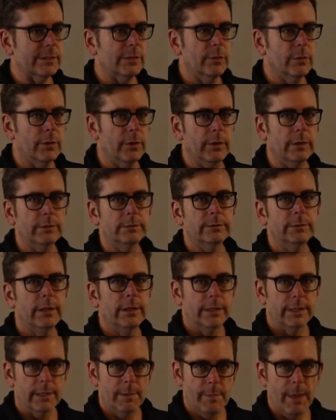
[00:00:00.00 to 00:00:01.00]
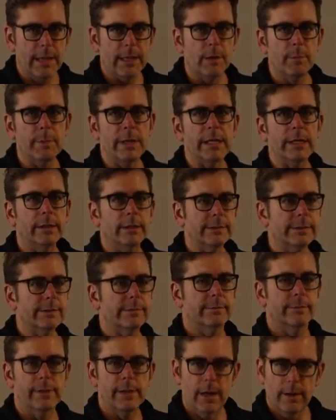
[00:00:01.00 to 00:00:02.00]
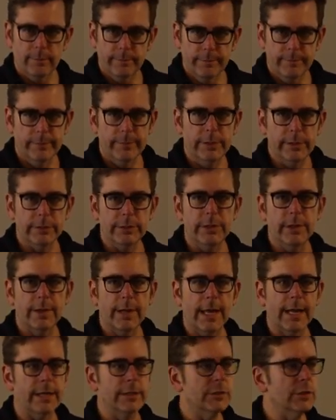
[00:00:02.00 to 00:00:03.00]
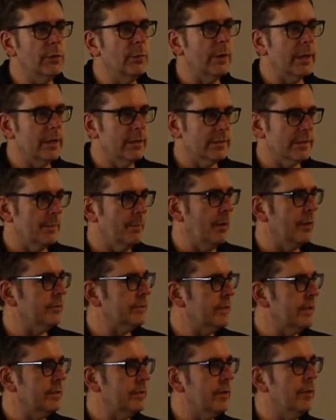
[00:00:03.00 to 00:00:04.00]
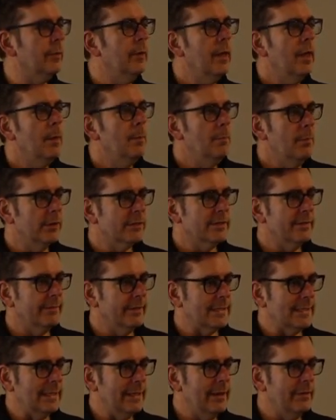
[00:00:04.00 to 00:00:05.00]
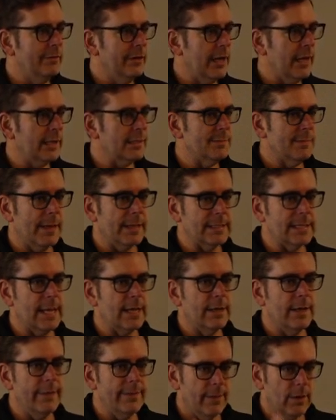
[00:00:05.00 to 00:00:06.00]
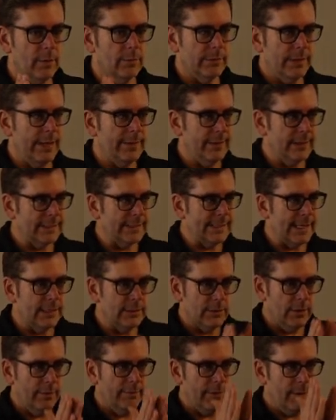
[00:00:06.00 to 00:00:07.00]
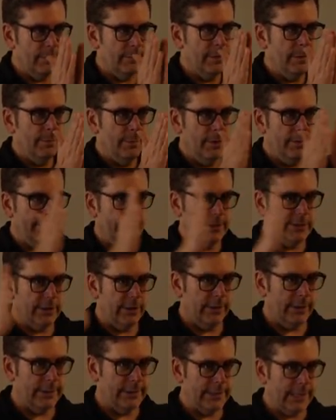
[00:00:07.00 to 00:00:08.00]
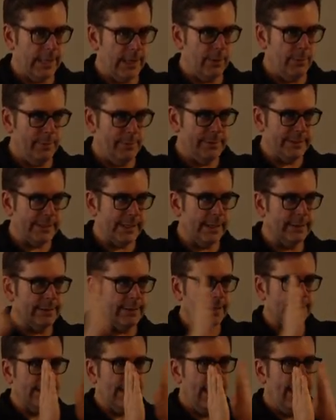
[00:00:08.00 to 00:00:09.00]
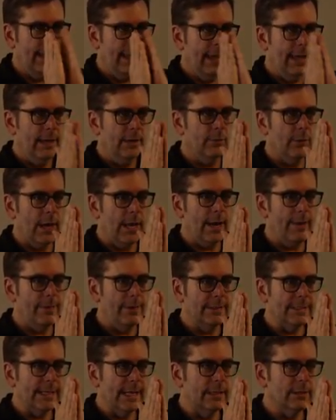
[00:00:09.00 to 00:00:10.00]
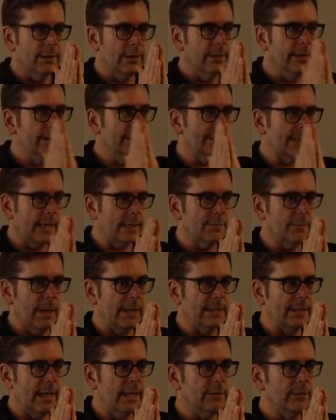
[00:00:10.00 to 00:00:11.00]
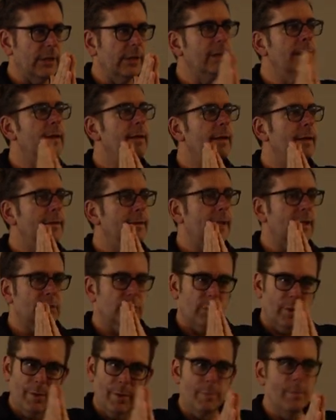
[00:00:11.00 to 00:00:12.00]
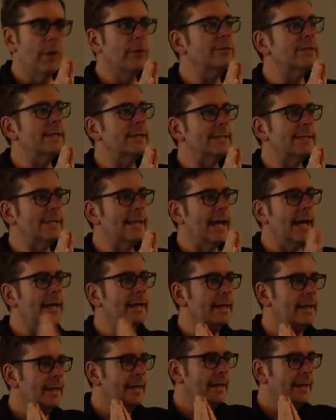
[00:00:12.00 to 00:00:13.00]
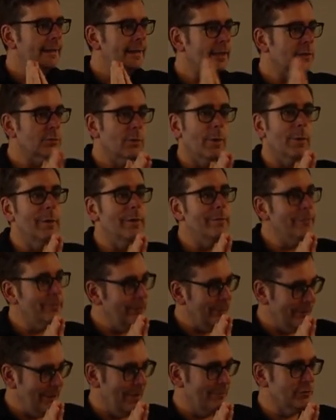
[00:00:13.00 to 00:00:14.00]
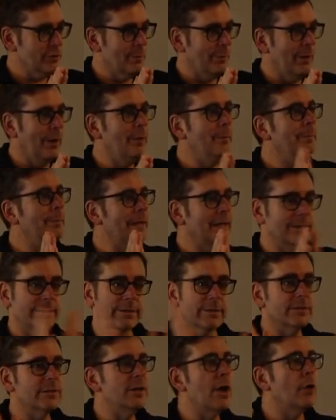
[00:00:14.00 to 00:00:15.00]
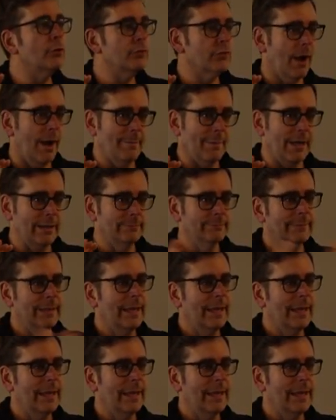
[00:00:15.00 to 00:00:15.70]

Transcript: school, you make your meals, you know, you, you kind of do what you're supposed to do. Most of us live in expectation in the in the center of the, the motivational continuum is like this. And right at the center is expectation. That's where we mostly stay. That's where we feel comfortable because there's no drama.